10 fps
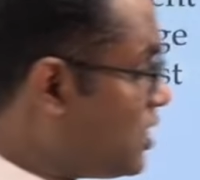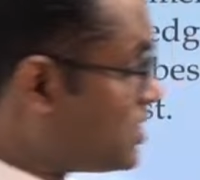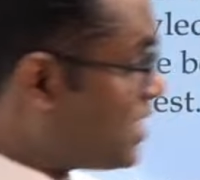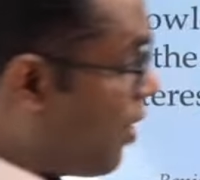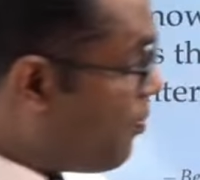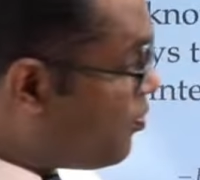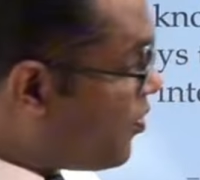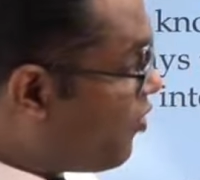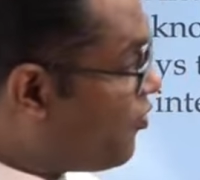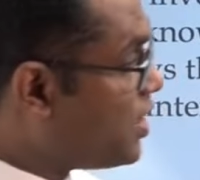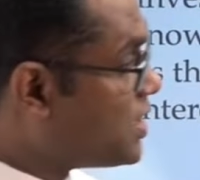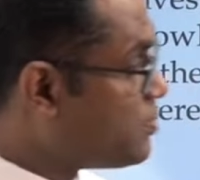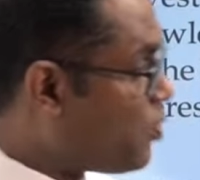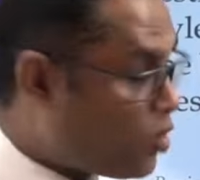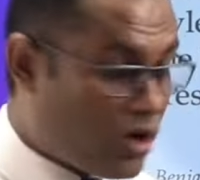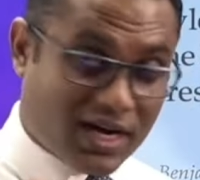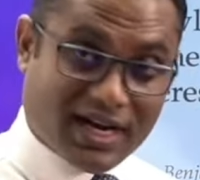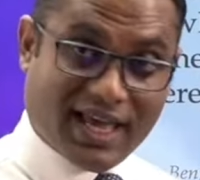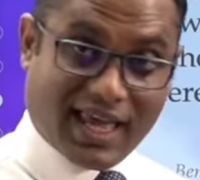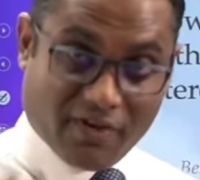sum of small
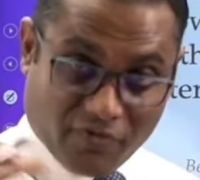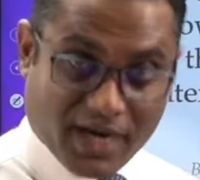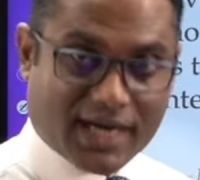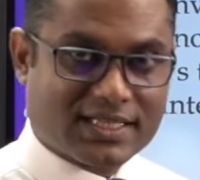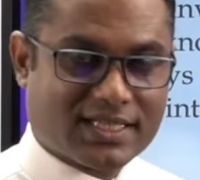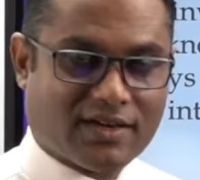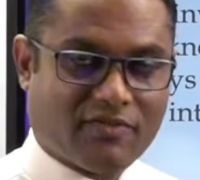efforts,